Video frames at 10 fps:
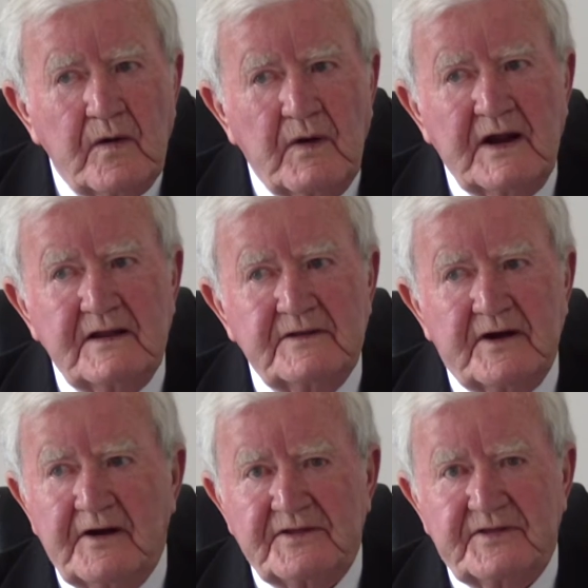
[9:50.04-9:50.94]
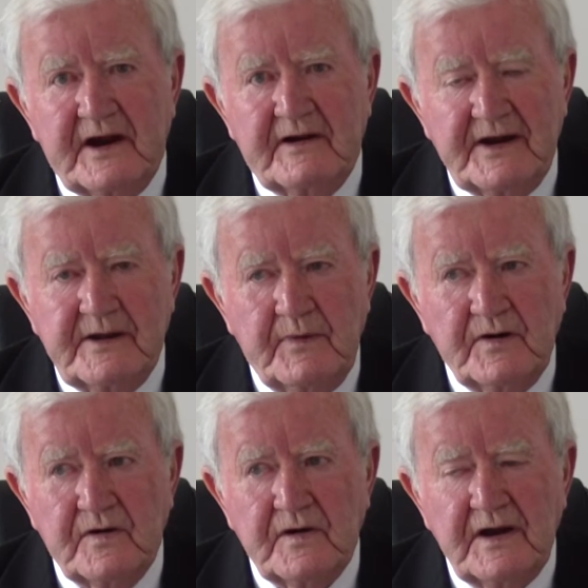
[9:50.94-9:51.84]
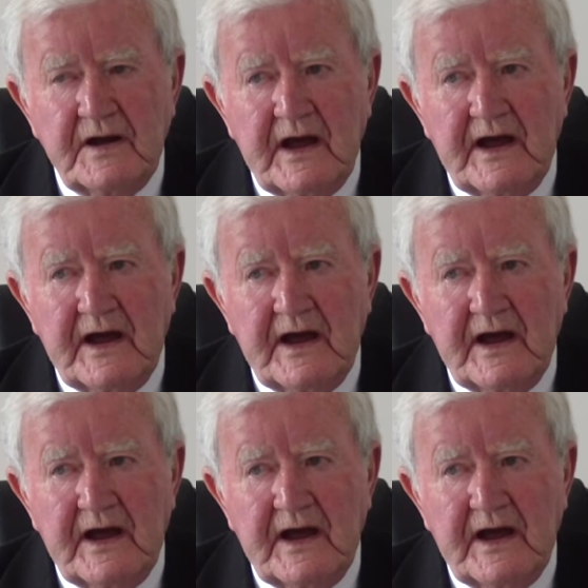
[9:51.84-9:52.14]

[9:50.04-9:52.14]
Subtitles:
Well, they're not there anymore.